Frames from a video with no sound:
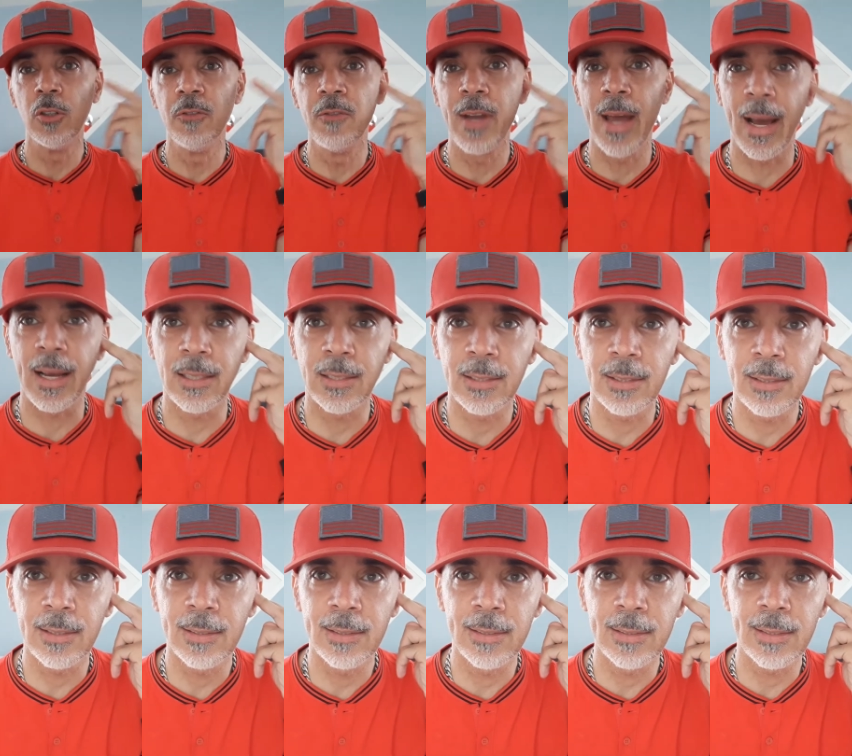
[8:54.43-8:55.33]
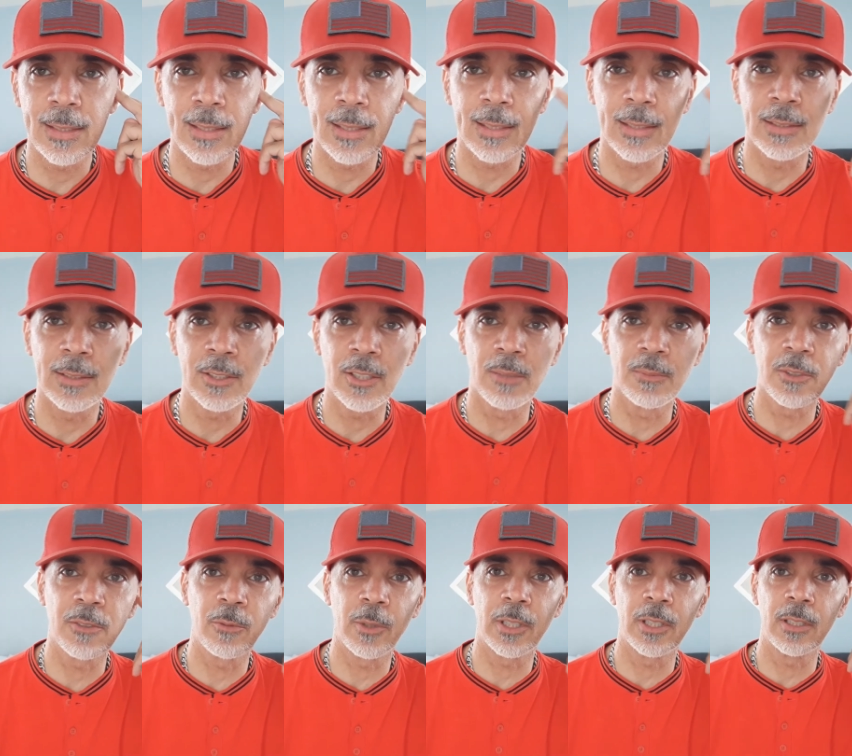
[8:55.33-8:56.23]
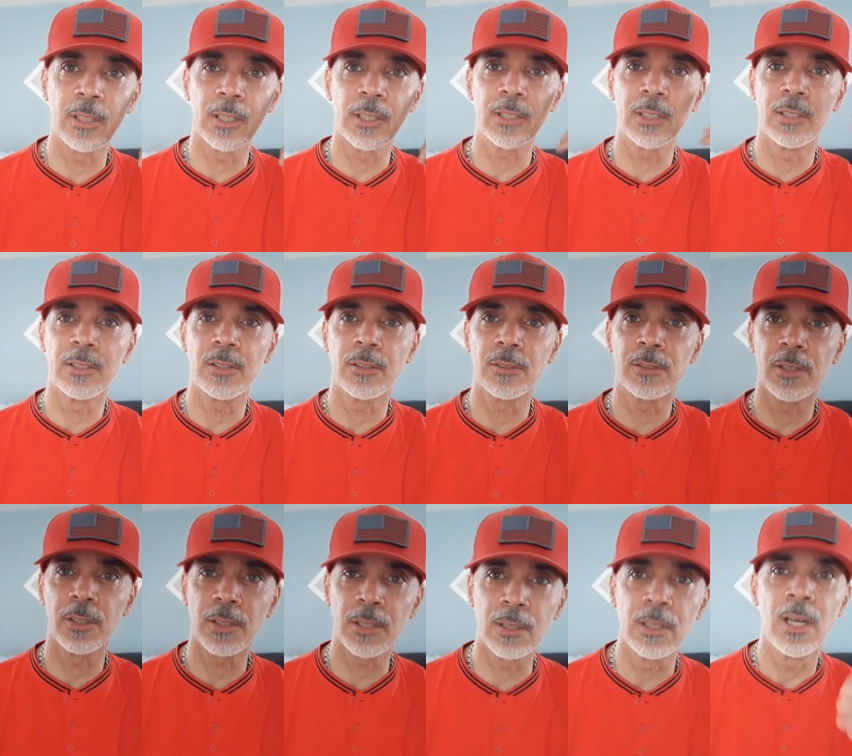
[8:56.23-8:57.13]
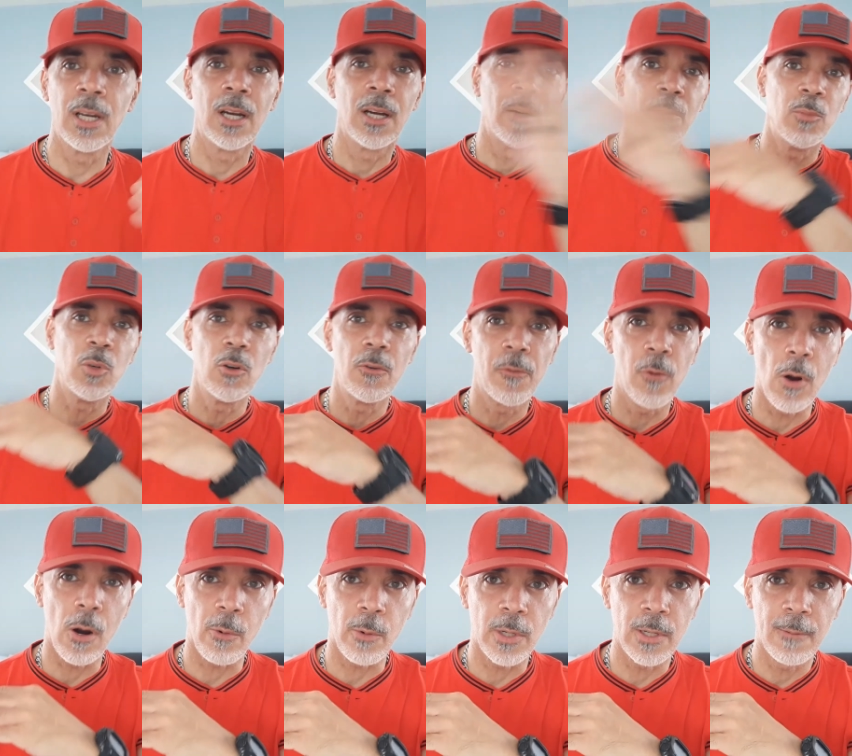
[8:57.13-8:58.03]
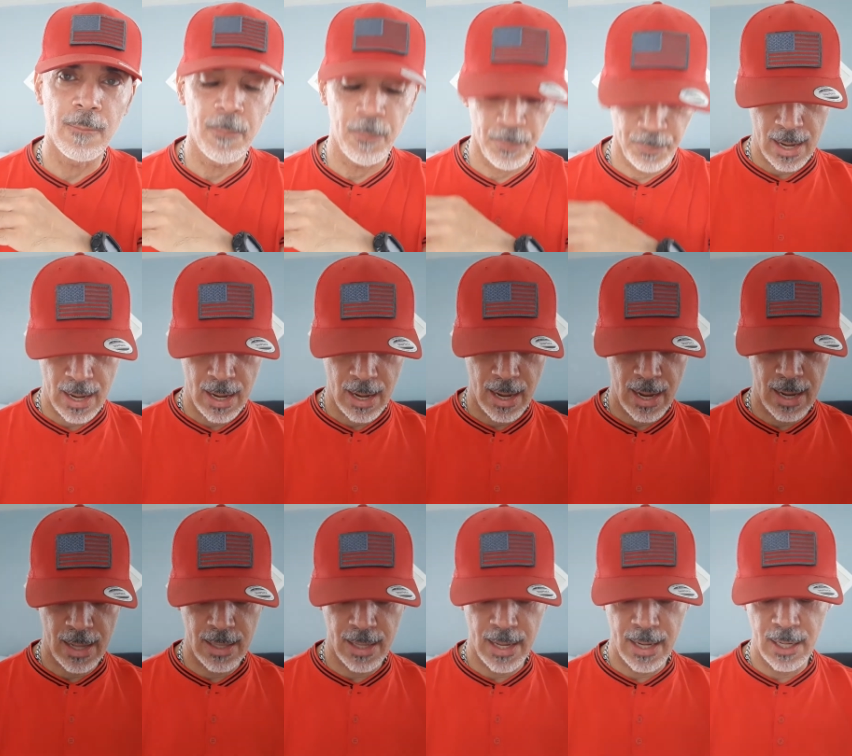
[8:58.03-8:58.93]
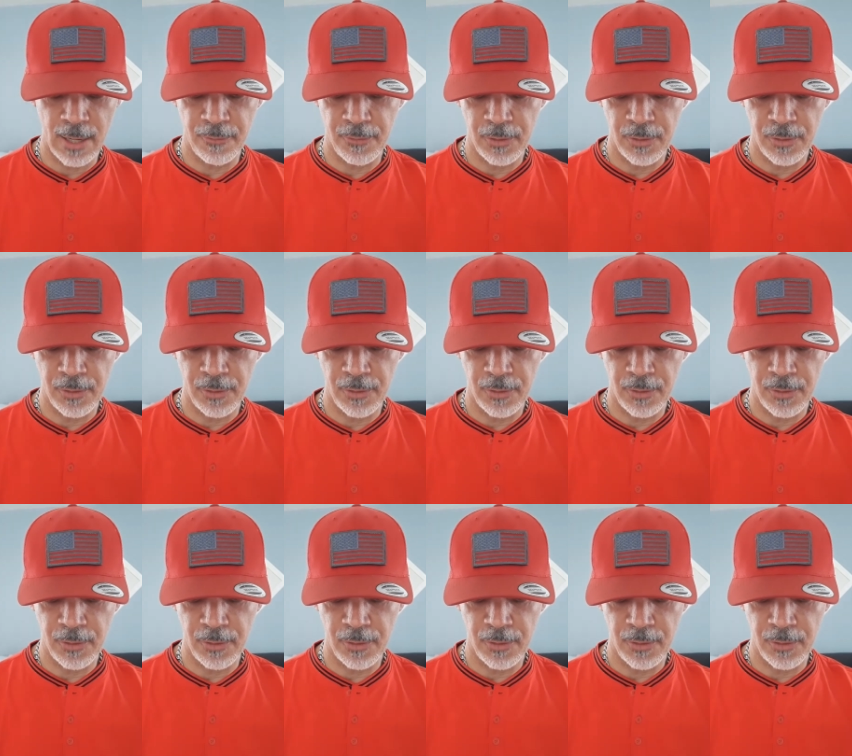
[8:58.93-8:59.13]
next in terms of what you're listening to, so you can move forward. And then if